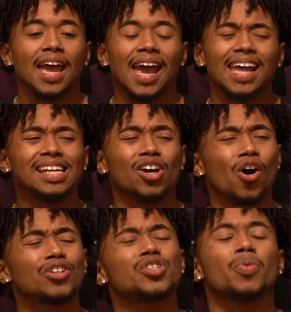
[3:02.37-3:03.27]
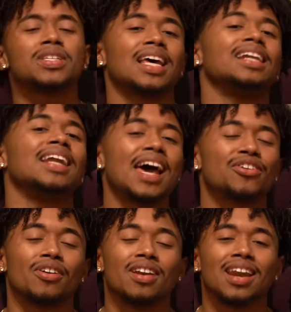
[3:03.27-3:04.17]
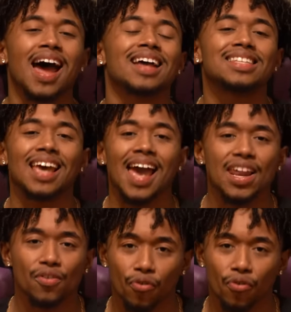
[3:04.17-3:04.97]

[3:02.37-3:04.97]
and he also was telling the editor not to edit